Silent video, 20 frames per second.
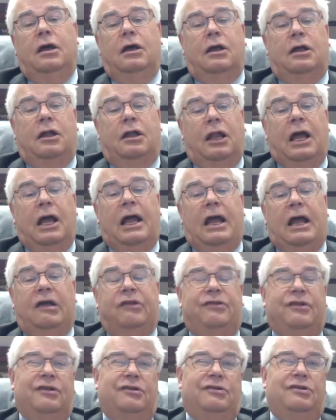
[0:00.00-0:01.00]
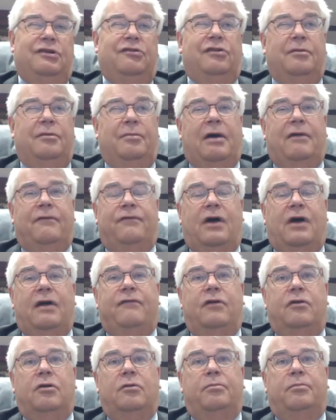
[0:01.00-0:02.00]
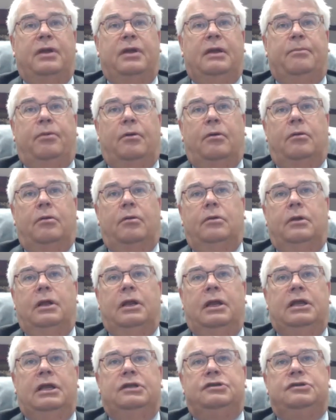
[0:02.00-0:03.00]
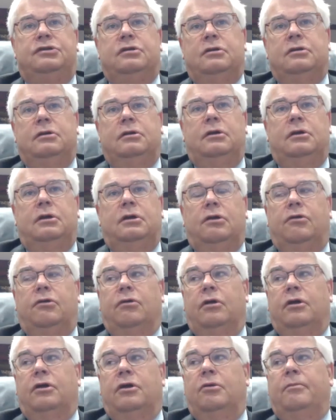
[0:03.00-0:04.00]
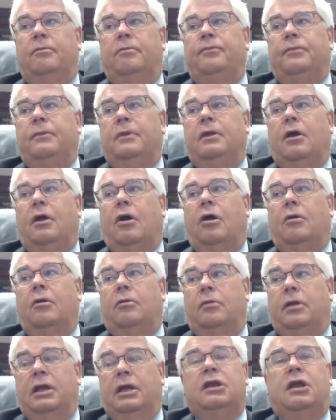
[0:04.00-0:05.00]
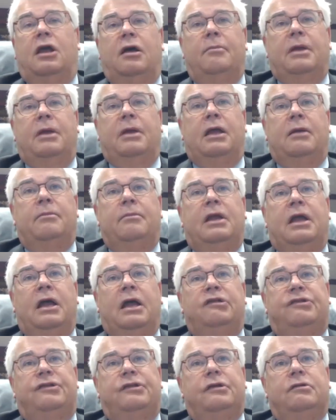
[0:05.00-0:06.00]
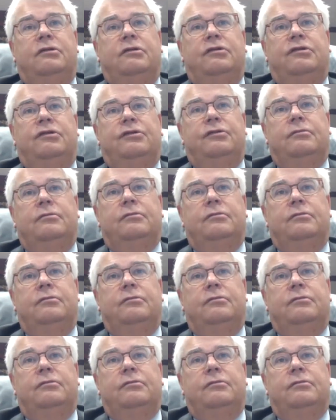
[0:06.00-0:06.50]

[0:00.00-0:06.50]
class, it's usually about 500 people in each group, are incoming MBA students